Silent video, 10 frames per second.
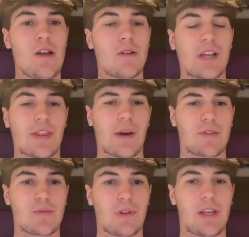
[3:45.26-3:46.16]
which I thought
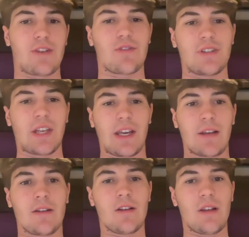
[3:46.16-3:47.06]
was really interesting.
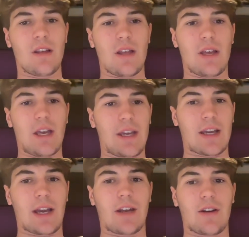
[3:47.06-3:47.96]
And
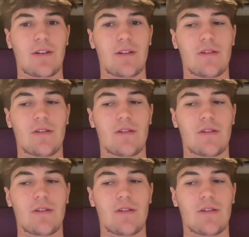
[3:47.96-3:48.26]
kind of,